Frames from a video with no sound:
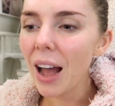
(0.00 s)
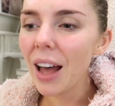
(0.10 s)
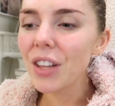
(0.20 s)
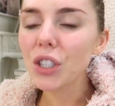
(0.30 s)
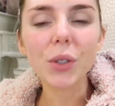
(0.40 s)

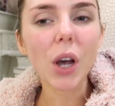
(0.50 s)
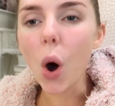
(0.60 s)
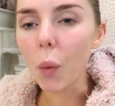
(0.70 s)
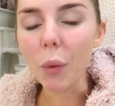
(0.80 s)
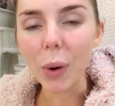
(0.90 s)
and then she was like,
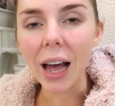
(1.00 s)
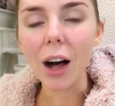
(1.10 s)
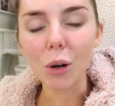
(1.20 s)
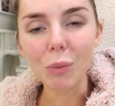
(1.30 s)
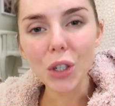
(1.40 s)
oh wait,
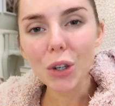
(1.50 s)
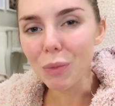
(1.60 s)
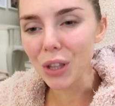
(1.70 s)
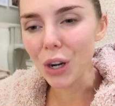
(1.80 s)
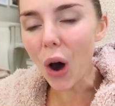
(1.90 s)
I'll come to you,
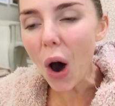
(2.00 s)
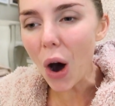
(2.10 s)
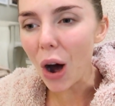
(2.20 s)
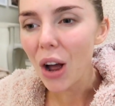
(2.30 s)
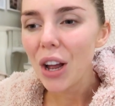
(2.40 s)
I'm in the
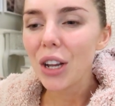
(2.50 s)
car.